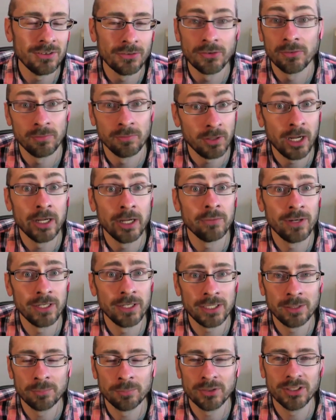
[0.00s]
or
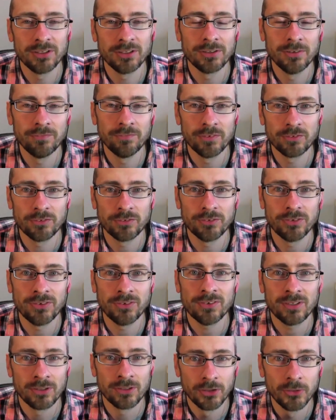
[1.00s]
high-ranking political
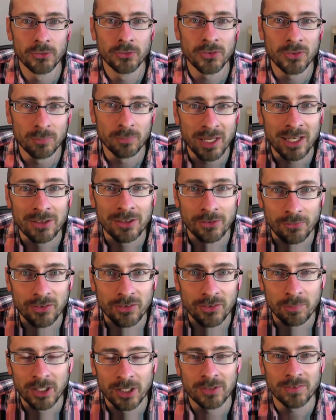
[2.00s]
officials go to pay their
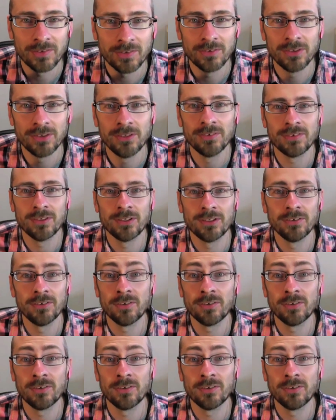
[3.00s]
respects to these